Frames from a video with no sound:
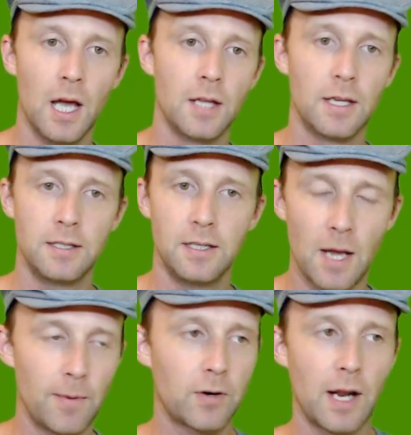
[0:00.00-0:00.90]
D-
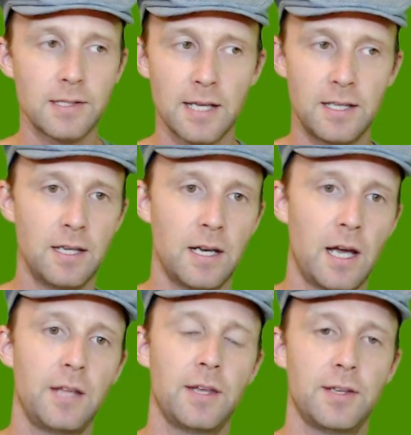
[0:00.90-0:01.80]
Democrats like to
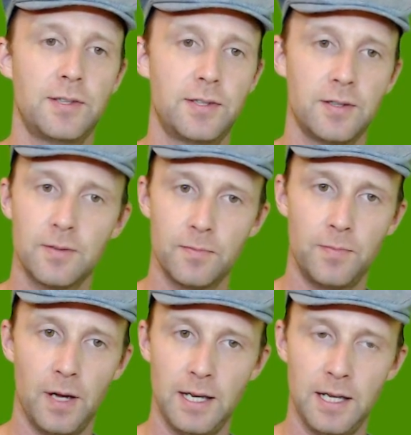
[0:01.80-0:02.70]
deny this,
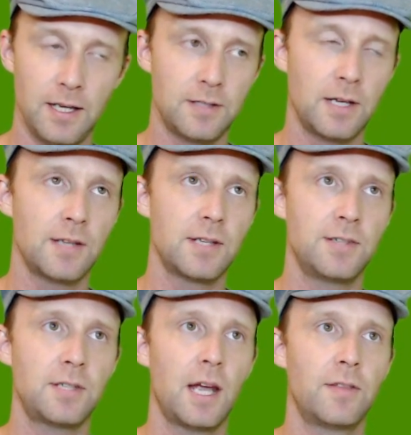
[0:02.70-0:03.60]
but it, it's as they
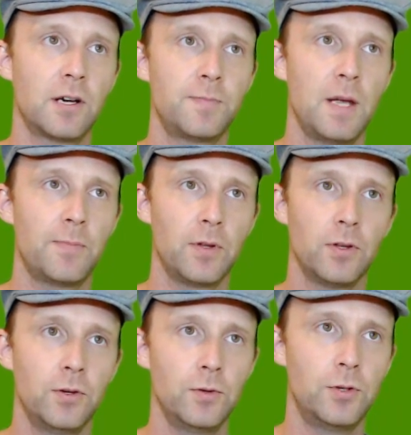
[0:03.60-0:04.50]
say, there's people
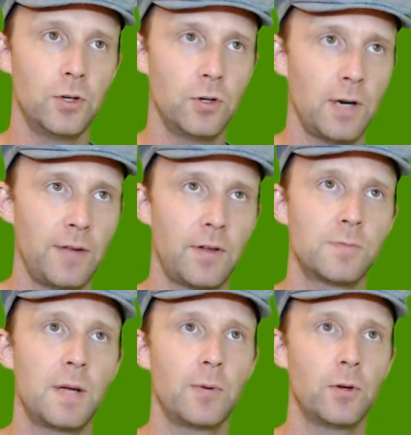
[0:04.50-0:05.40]
who do and there's
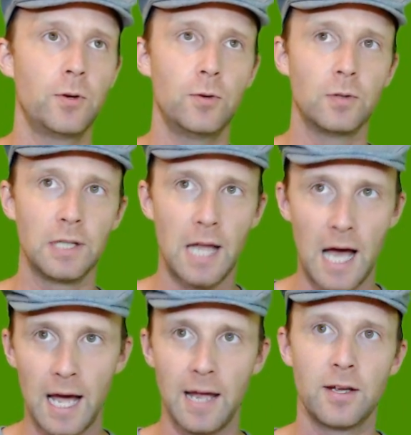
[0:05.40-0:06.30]
people who
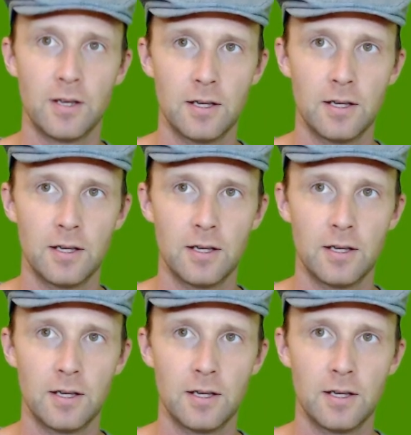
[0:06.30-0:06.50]
lie.